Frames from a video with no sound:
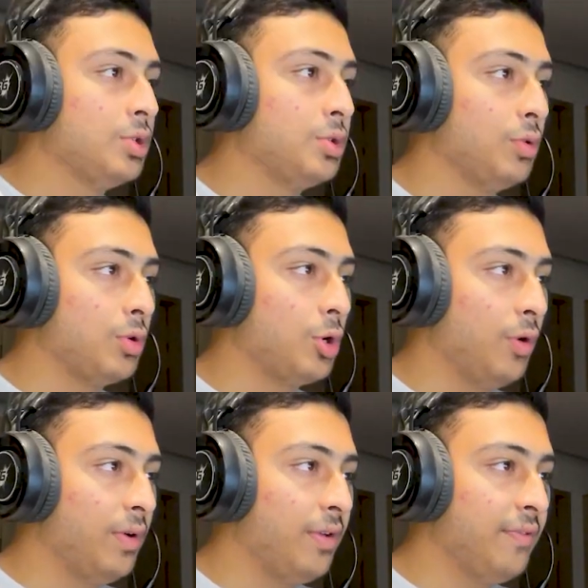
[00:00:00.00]
So
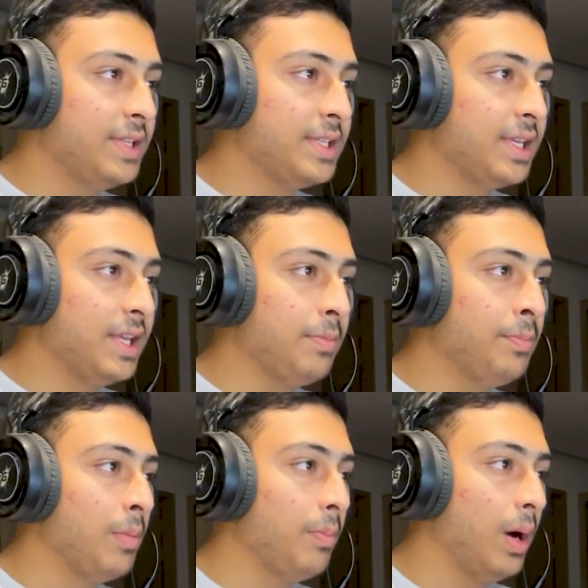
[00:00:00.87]
Tower Defense
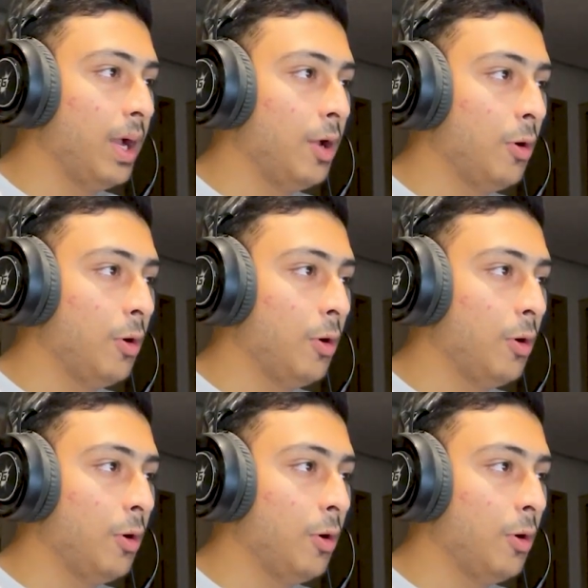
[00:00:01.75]
Game by